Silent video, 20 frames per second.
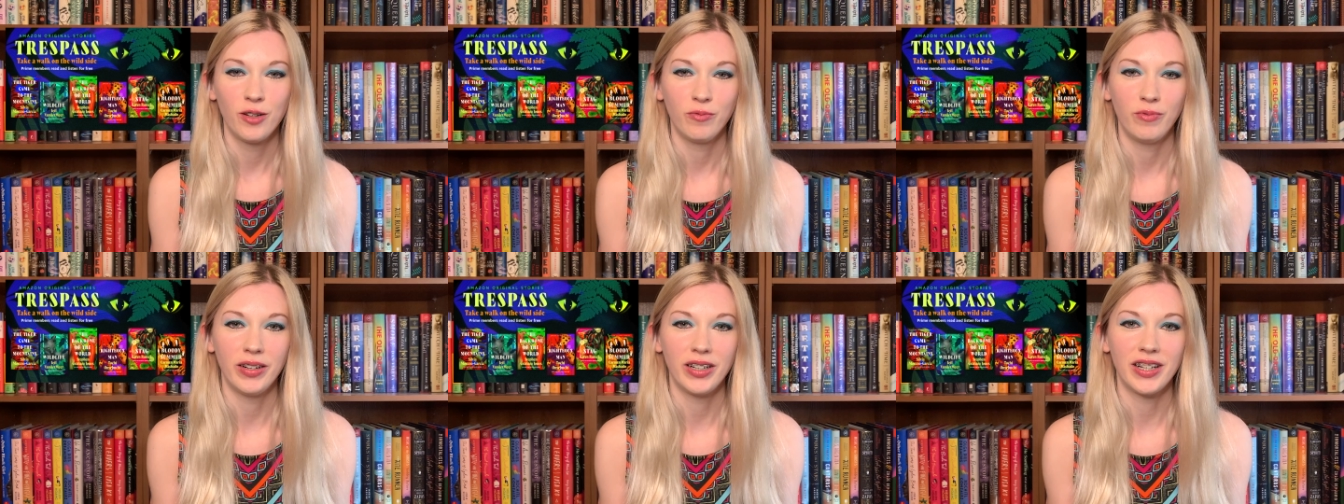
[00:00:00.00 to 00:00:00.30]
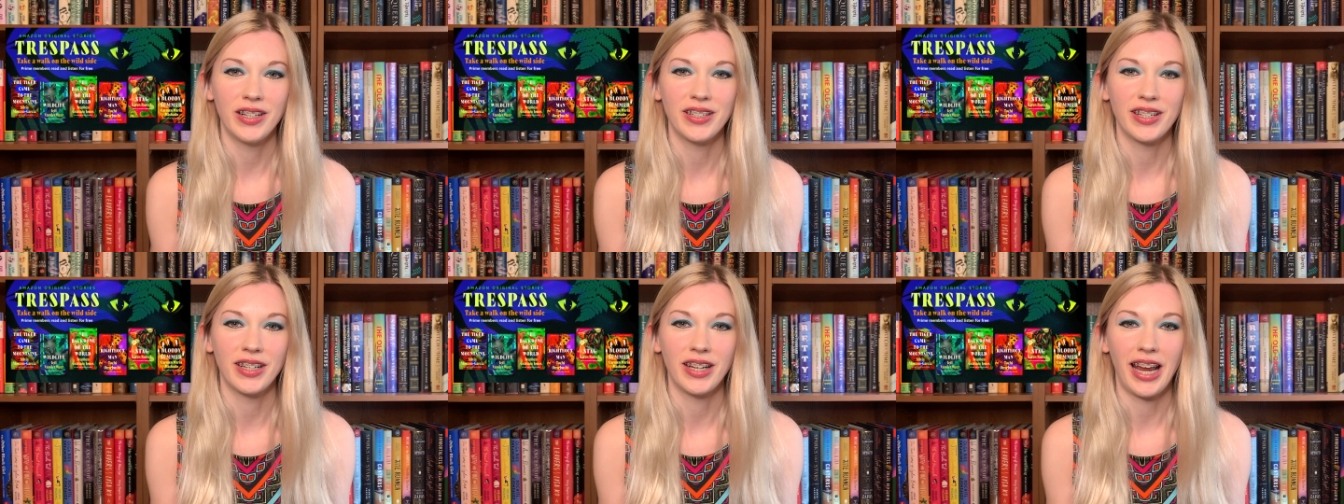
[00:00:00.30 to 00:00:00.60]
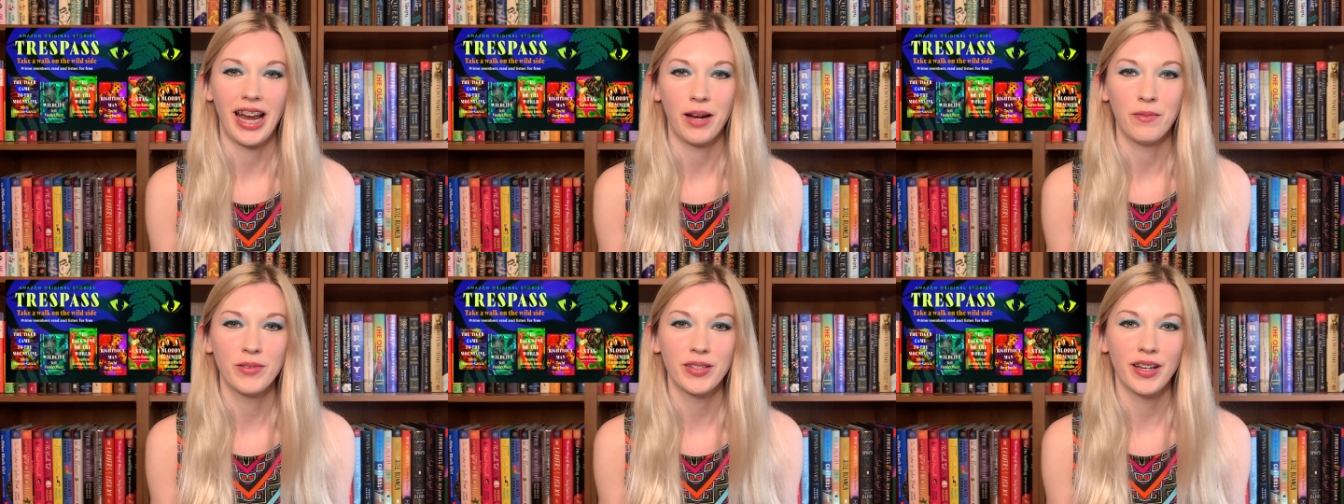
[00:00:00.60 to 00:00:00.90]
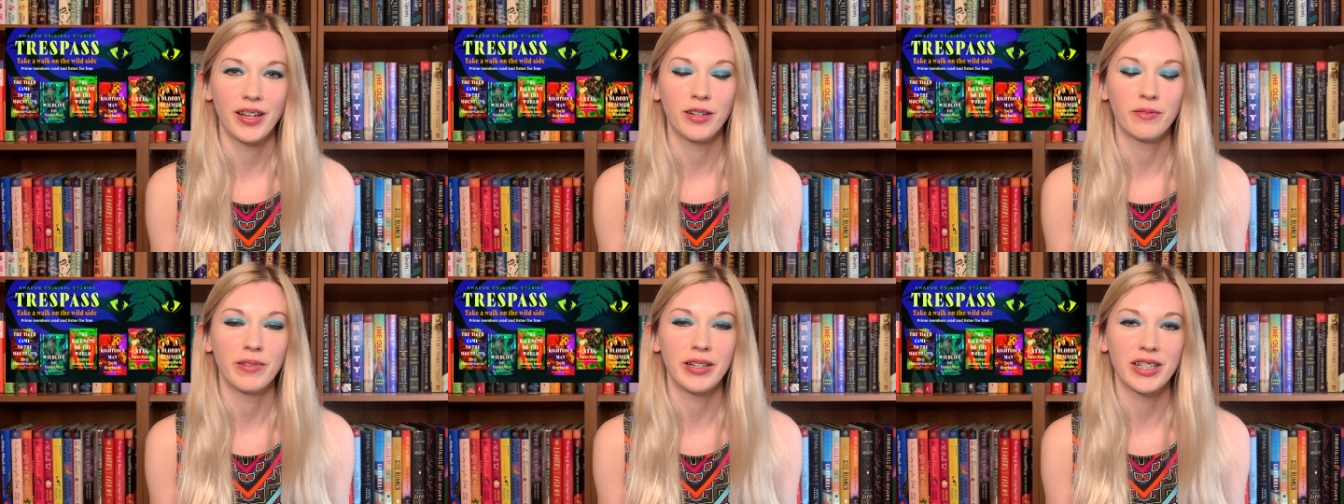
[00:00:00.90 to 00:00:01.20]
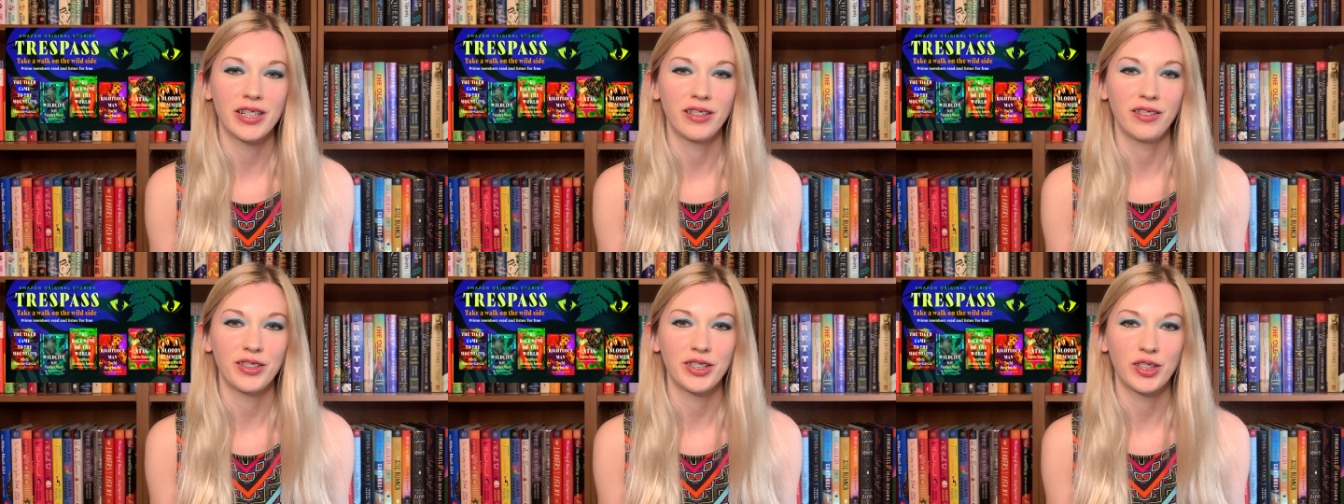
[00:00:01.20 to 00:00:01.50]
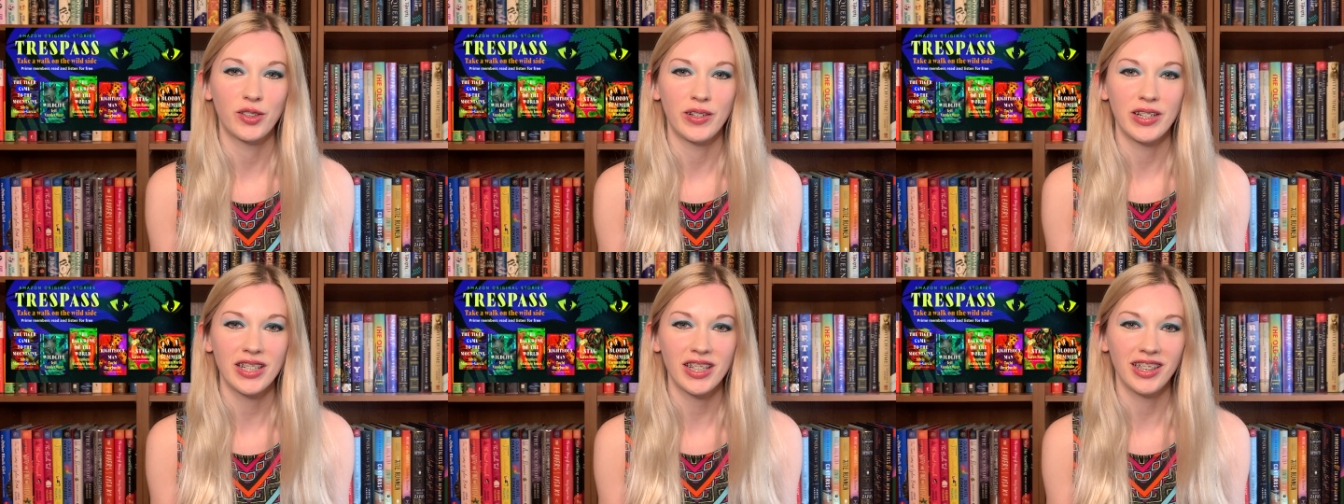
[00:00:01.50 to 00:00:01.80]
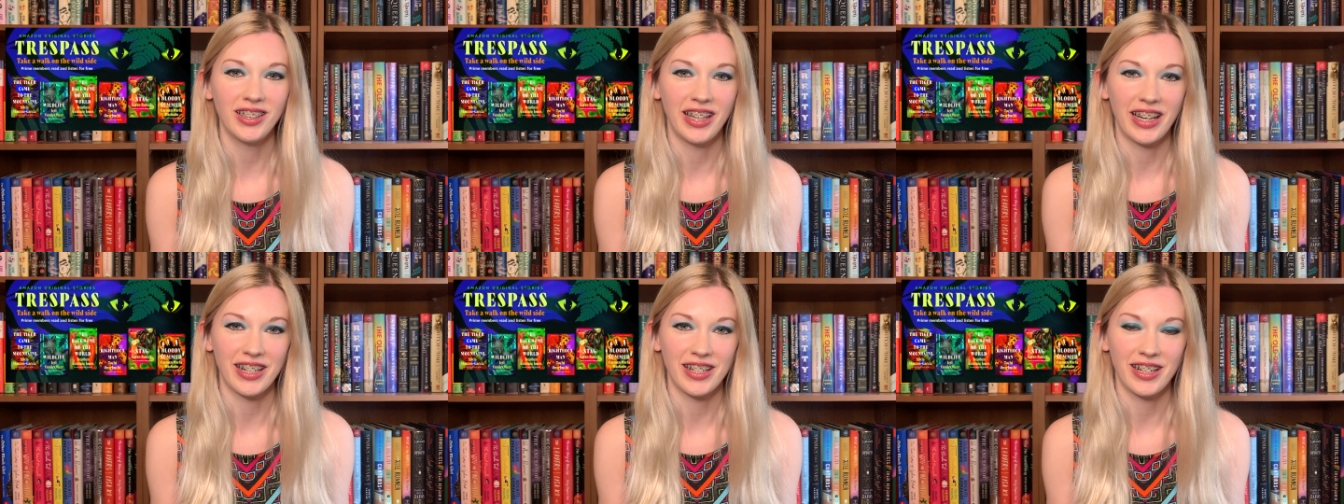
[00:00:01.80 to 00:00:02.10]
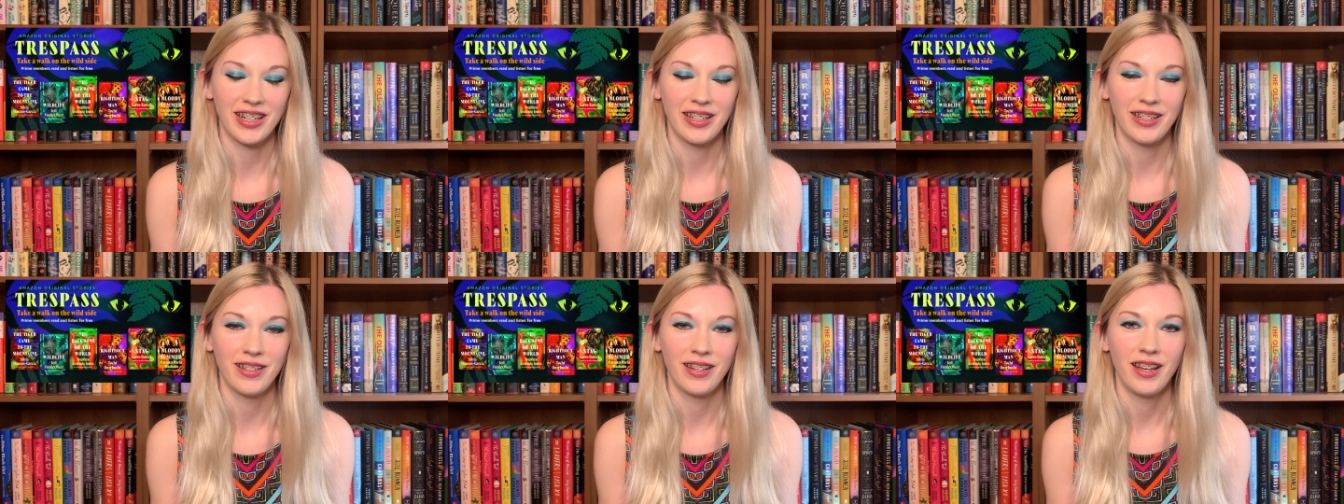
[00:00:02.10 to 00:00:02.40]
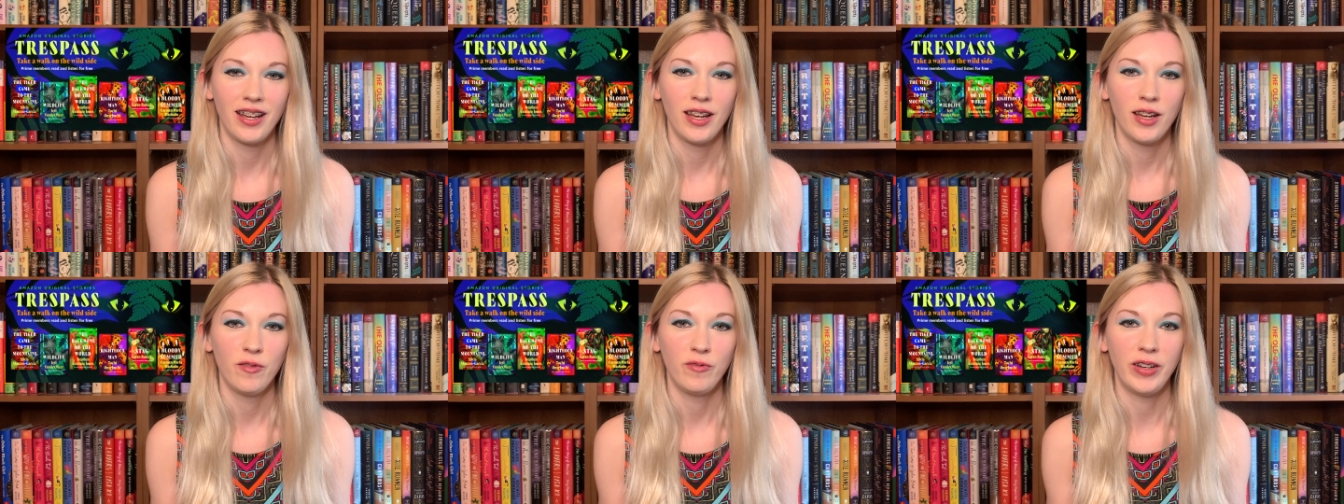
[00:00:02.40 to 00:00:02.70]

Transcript: which is an Amazon Original Stories collection